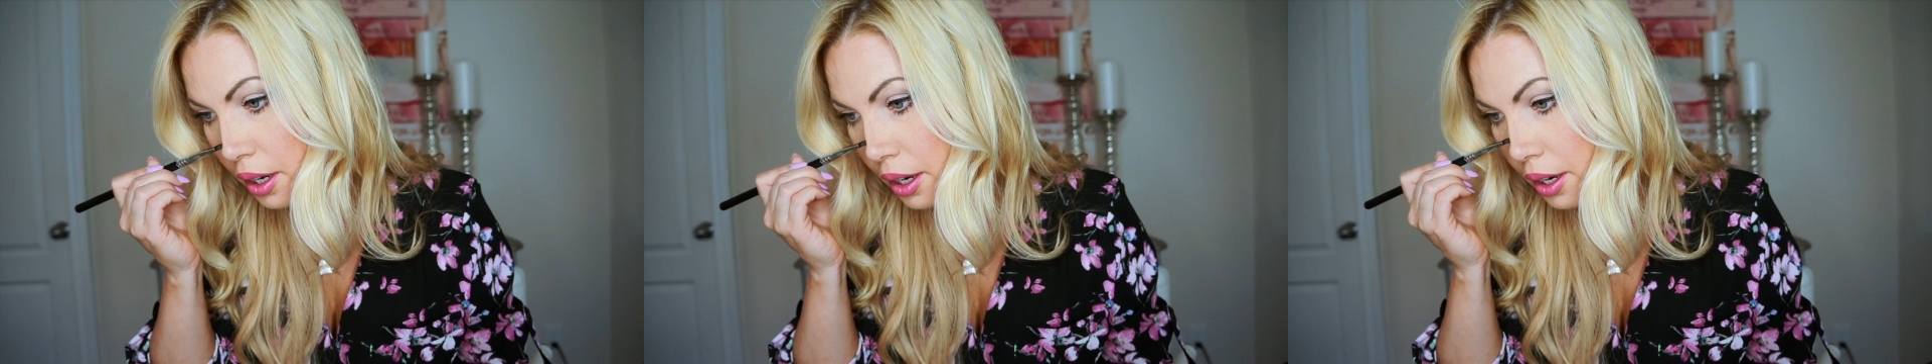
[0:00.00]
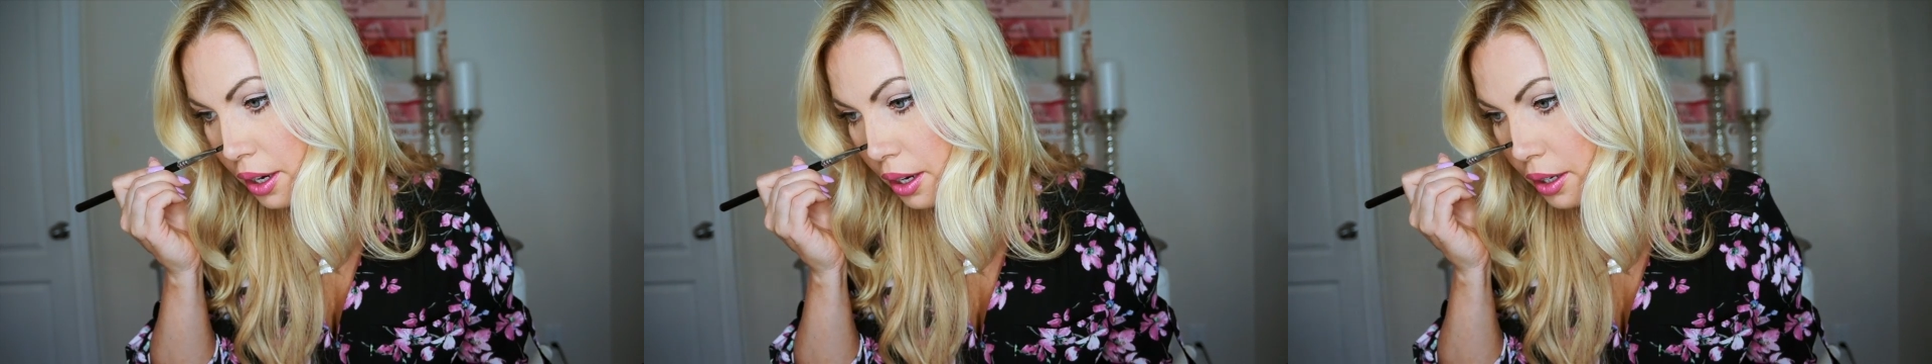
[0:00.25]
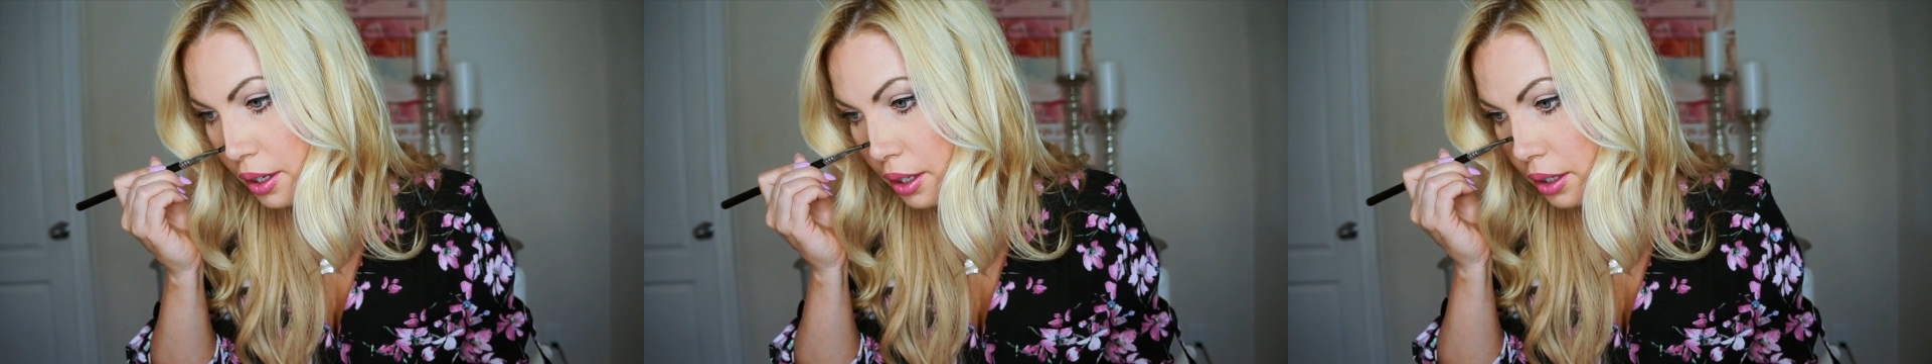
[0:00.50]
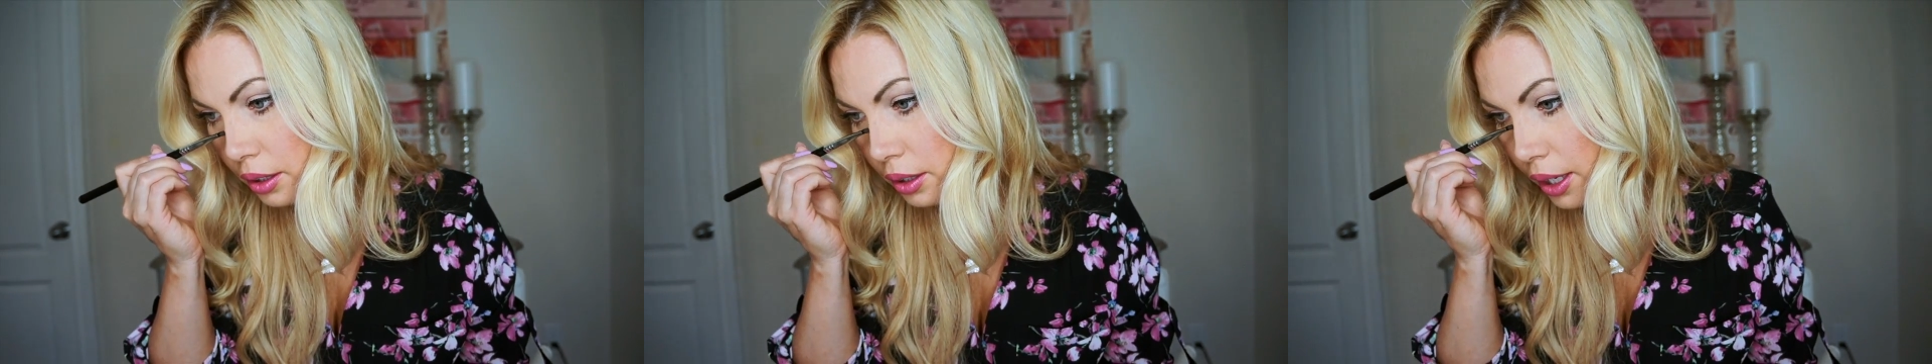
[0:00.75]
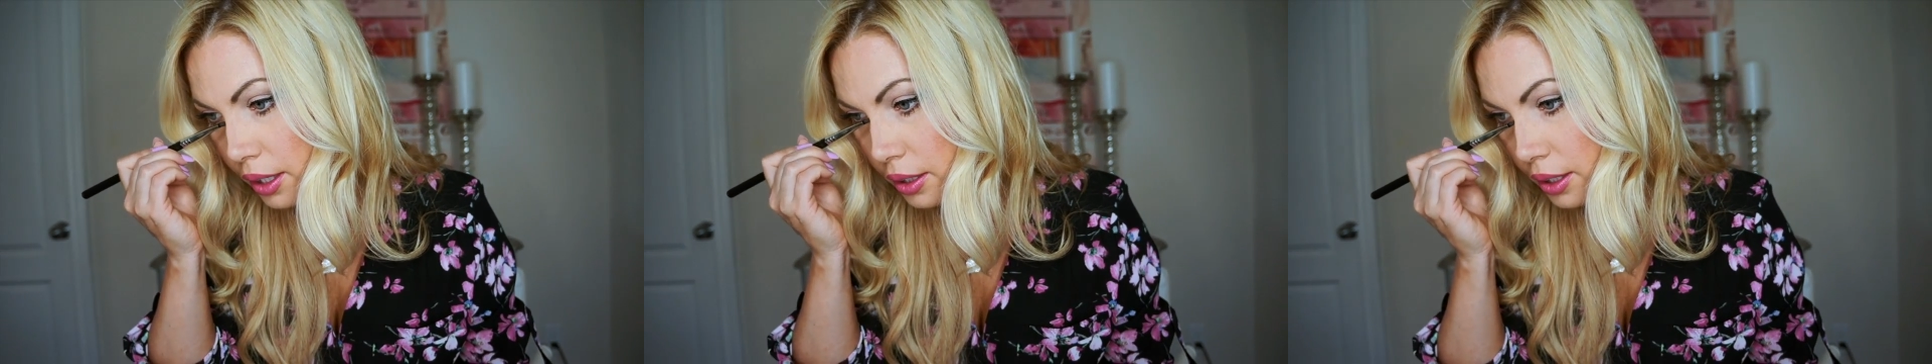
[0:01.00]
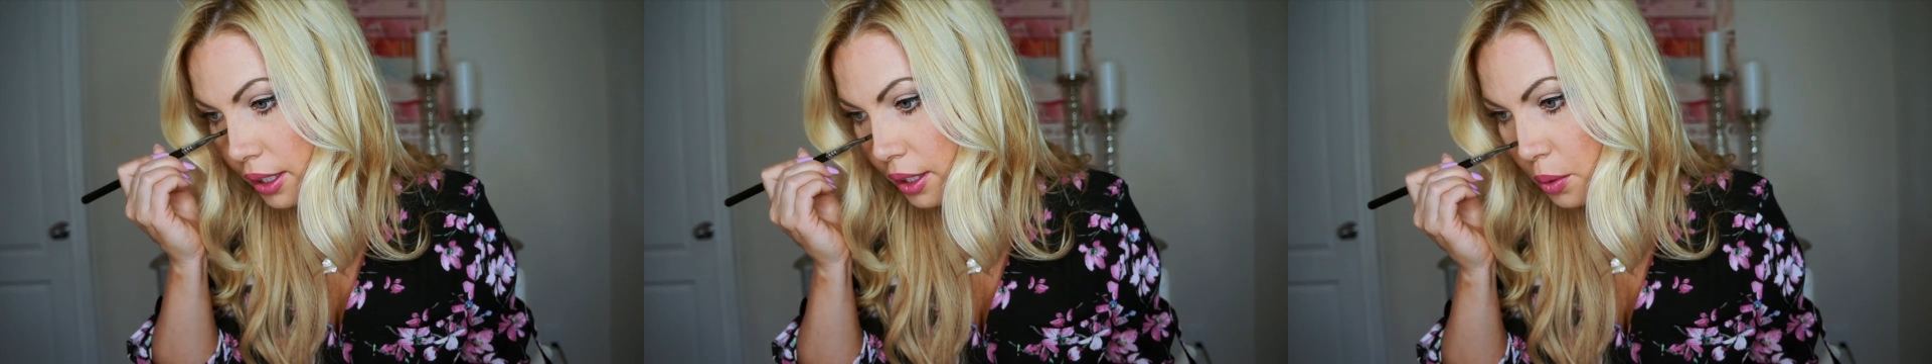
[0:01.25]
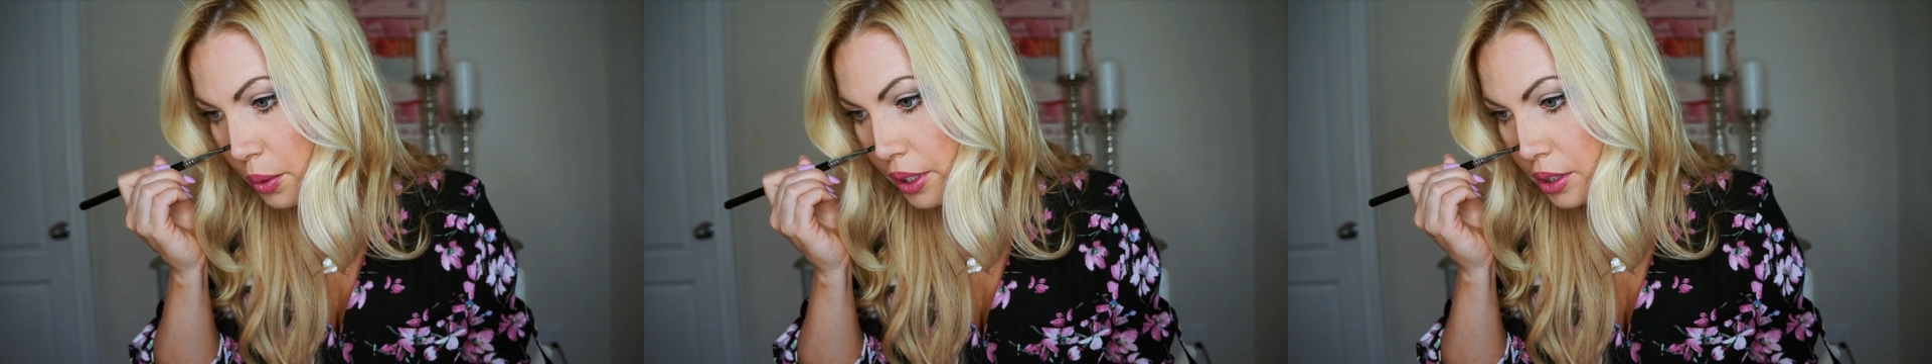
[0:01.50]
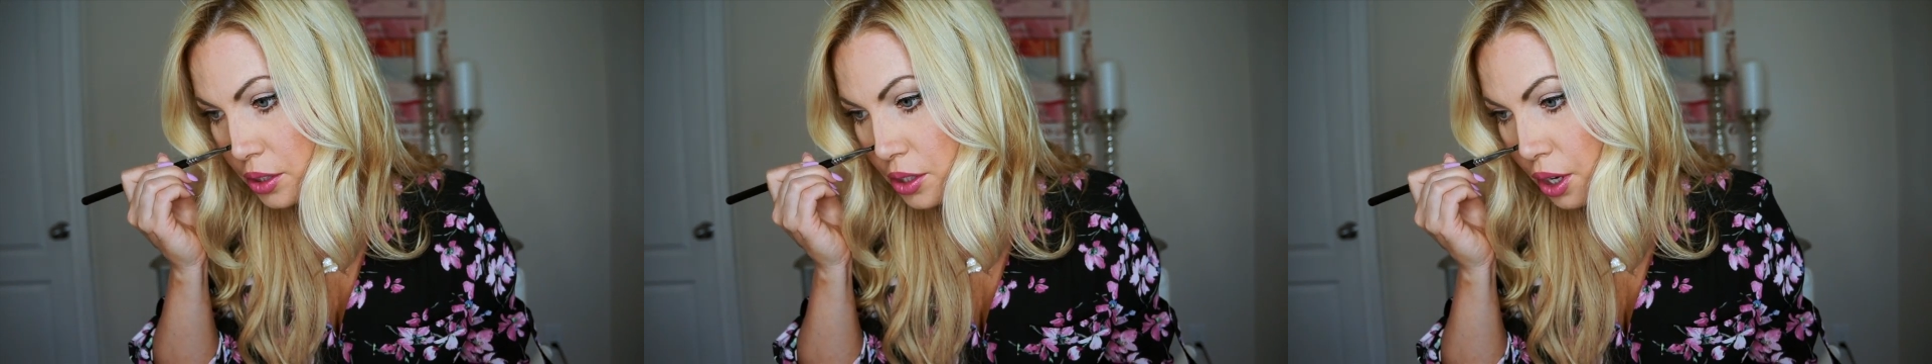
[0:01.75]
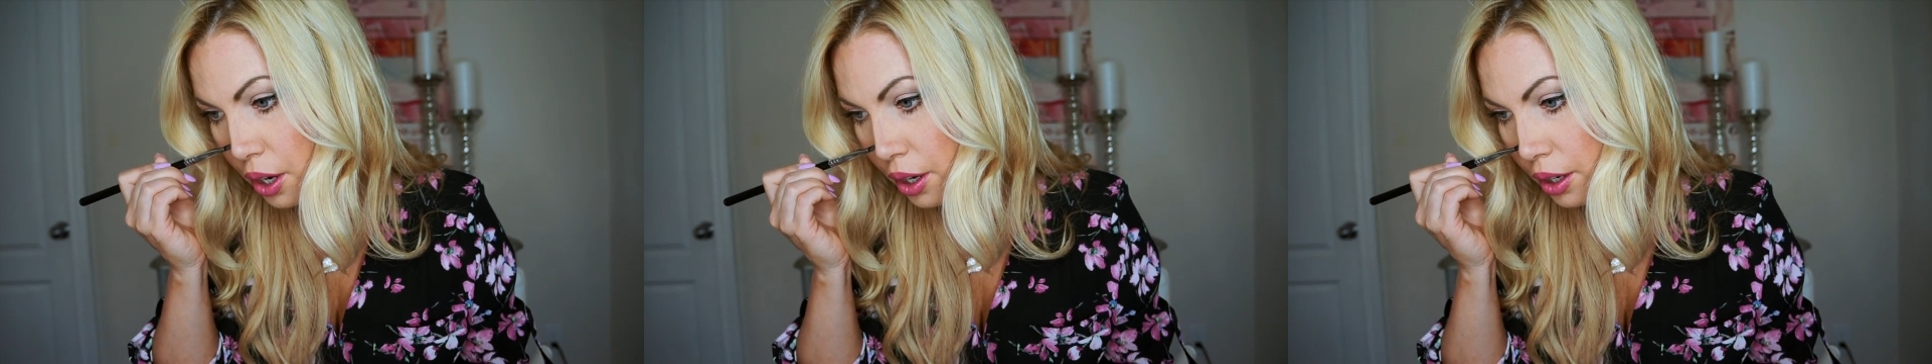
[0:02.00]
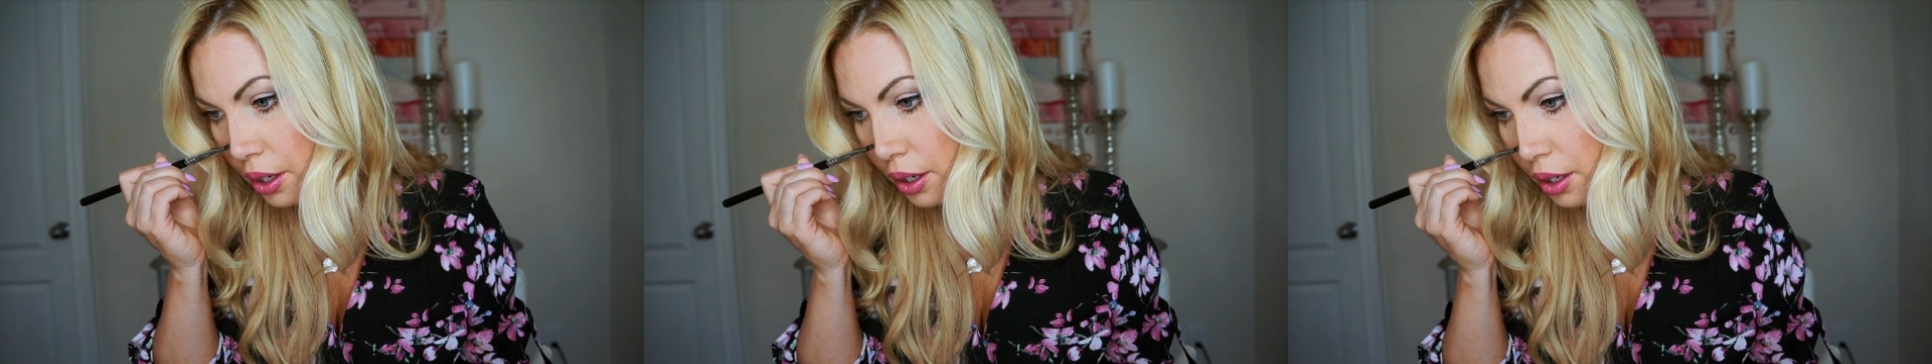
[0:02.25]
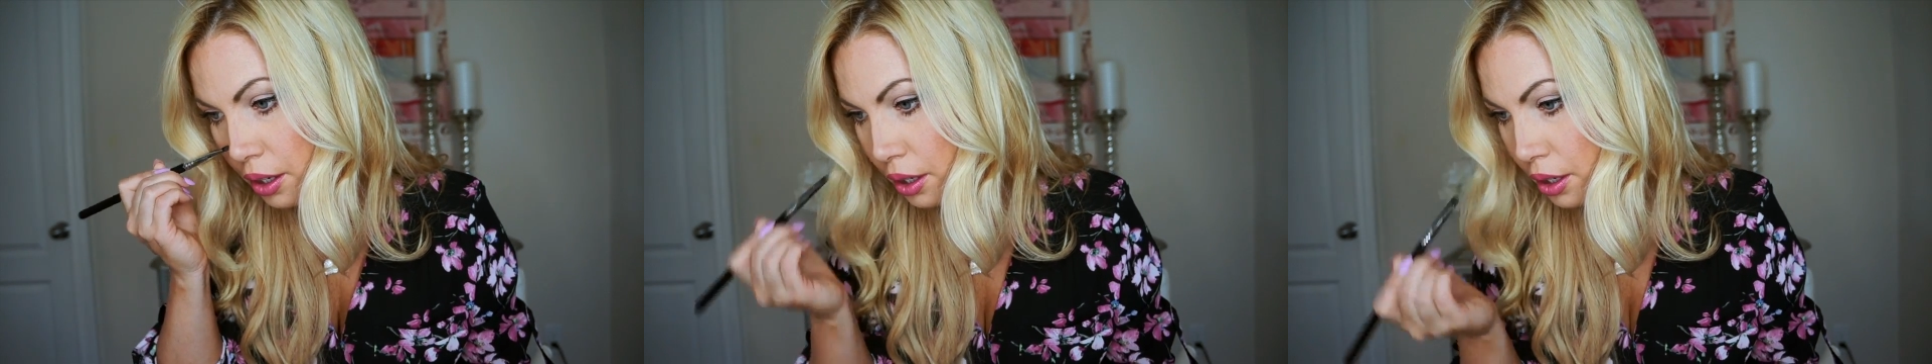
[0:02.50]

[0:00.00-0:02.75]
and lightly going dark.